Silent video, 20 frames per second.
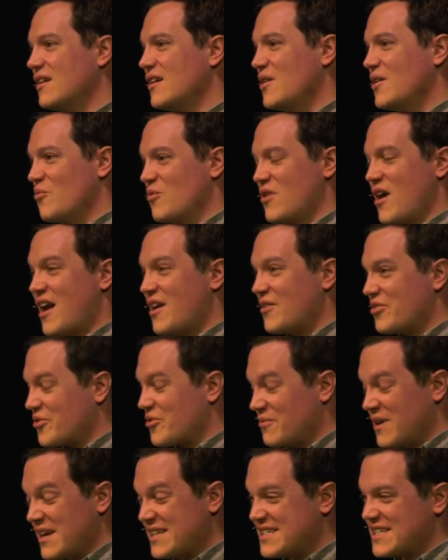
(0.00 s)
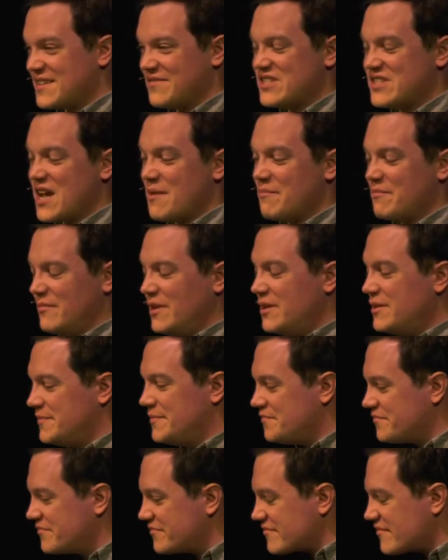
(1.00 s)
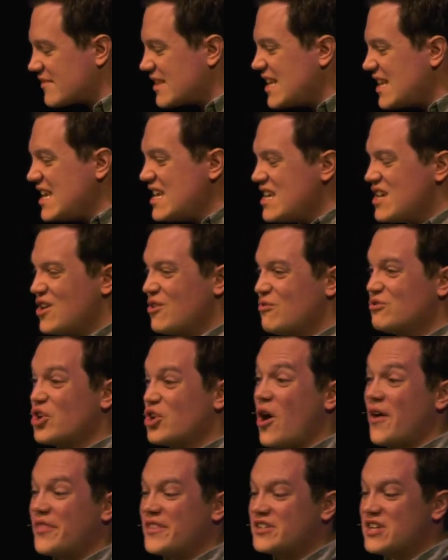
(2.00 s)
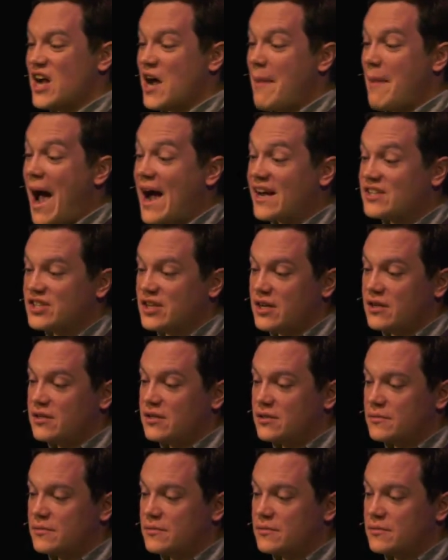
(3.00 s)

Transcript: We're not at the risk of some huge on-the-job accident.